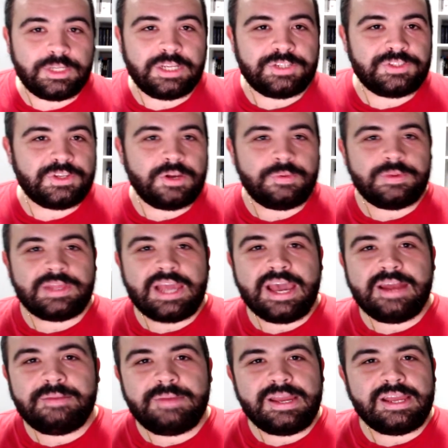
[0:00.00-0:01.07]
We're gonna start with
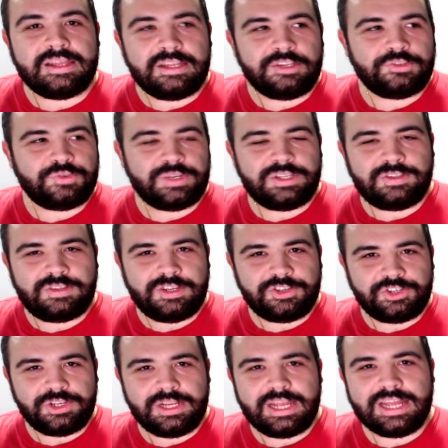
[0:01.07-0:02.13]
anime and then
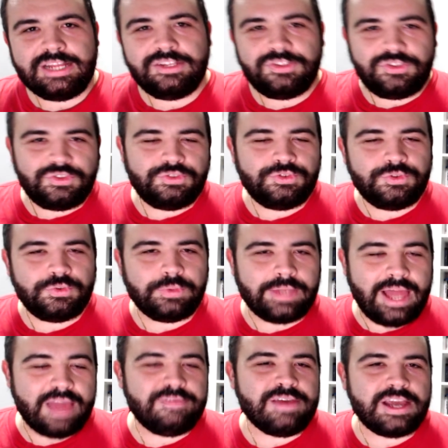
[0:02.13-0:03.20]
transition into
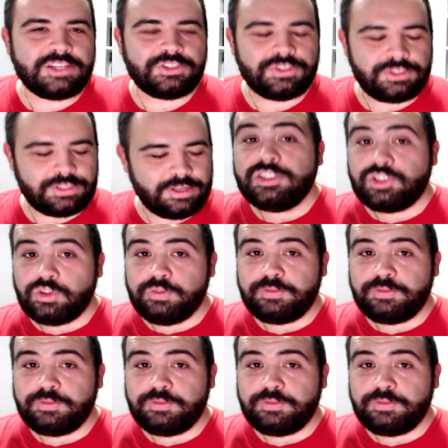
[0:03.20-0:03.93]
live action stuff.